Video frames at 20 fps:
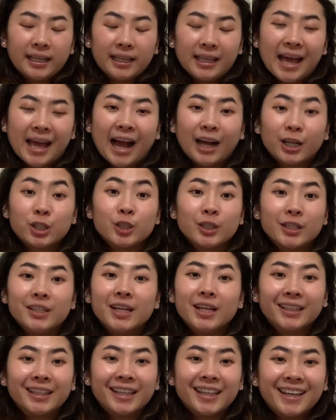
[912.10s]
actually
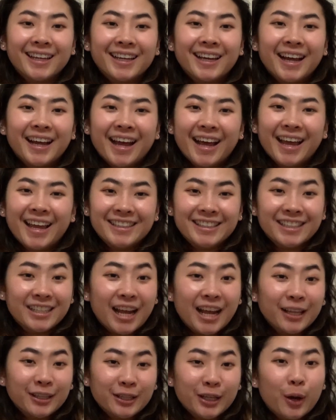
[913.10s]
nothing. I did
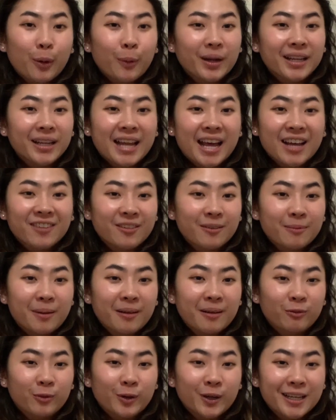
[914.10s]
not know when
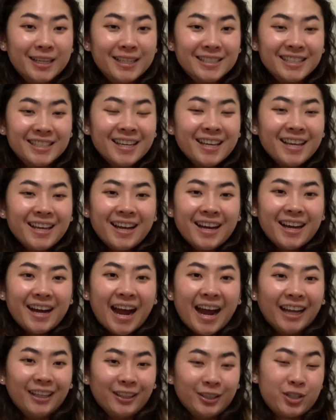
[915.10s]
FMF was.
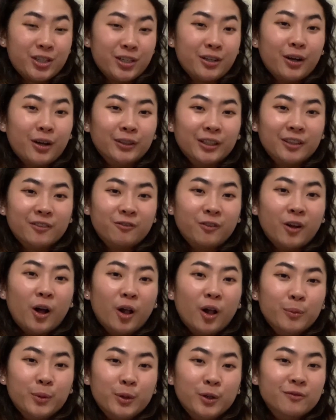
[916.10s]
I literally called it
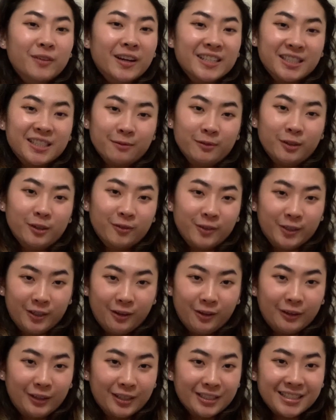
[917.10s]
Fall Moon Festival for the
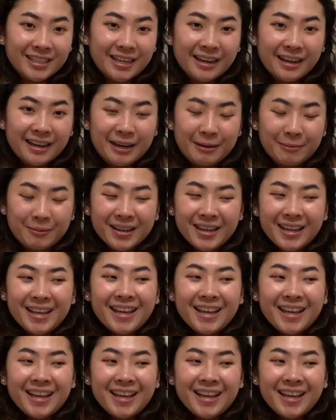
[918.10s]
longest time.